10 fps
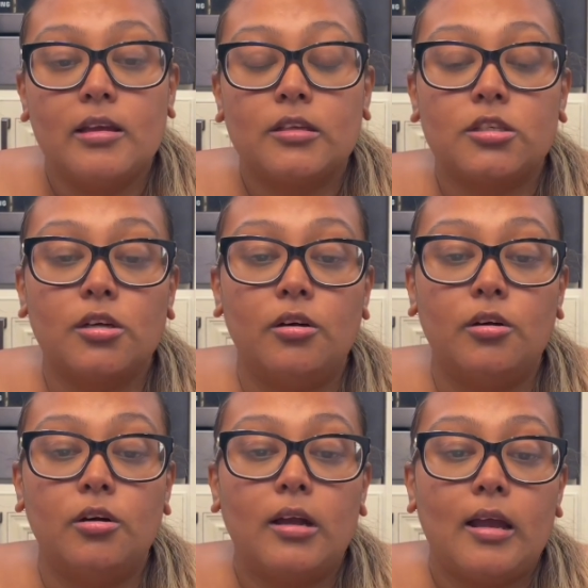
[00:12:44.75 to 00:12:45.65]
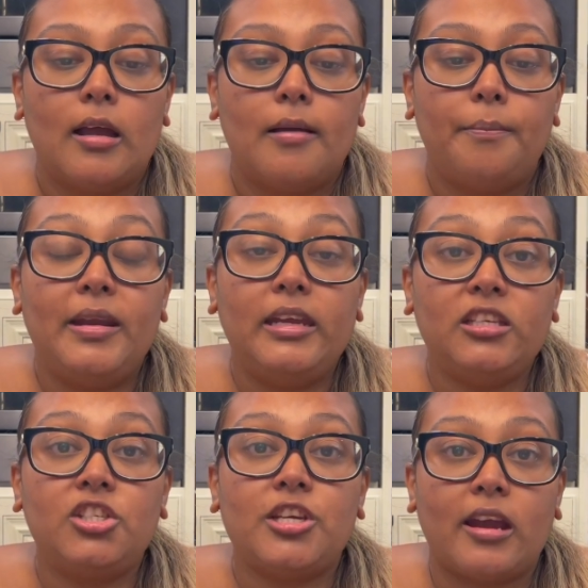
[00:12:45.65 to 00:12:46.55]
So
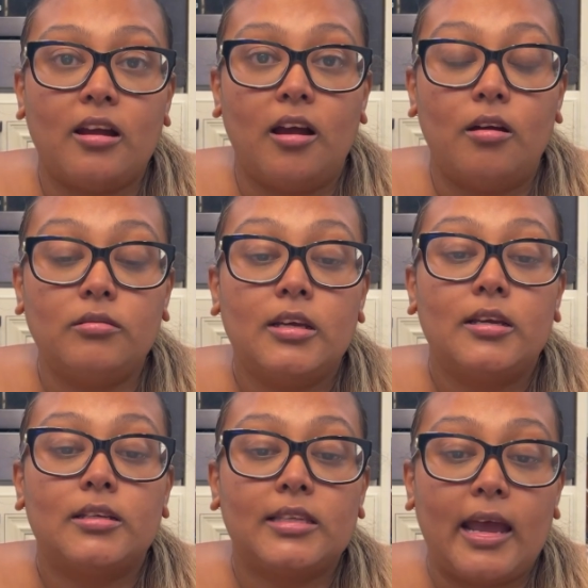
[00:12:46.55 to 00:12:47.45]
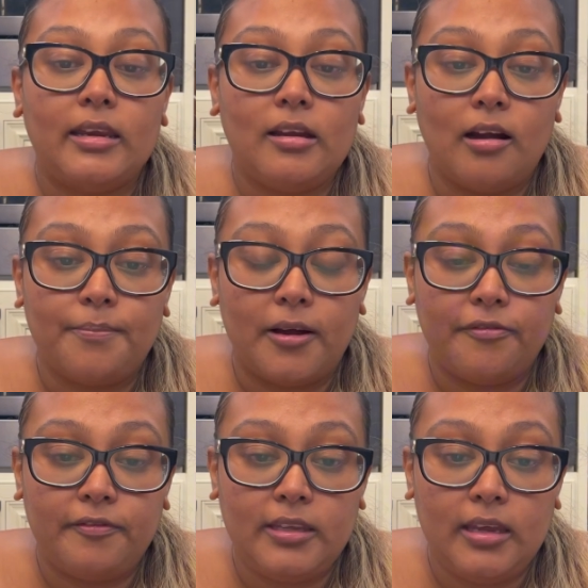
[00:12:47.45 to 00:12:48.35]
please check out Sandy Cup of
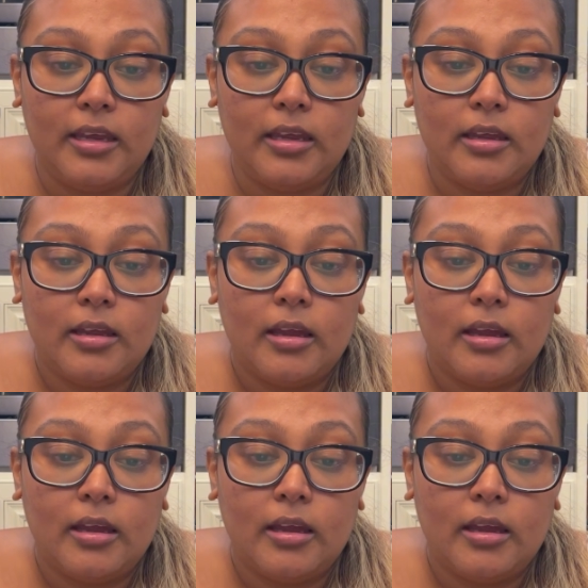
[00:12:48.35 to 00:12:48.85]
Tea,